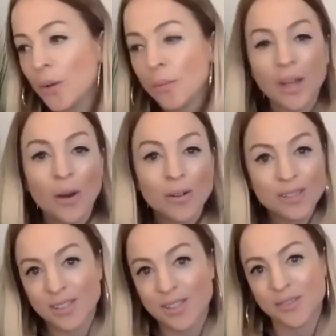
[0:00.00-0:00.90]
we go
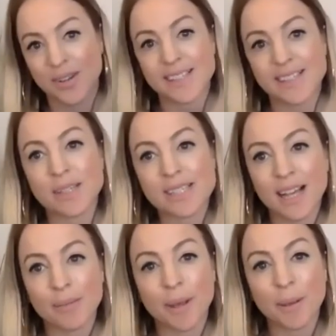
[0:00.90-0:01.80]
onto the streets and we
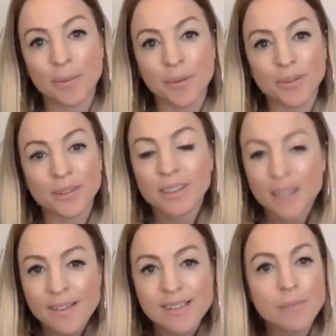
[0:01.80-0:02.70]
tell people, do you
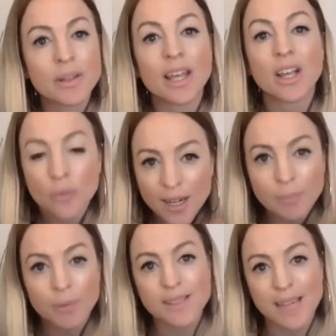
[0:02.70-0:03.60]
know that something
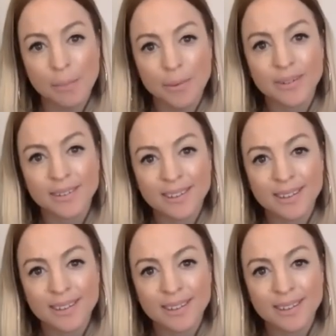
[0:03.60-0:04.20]
incredible has happened?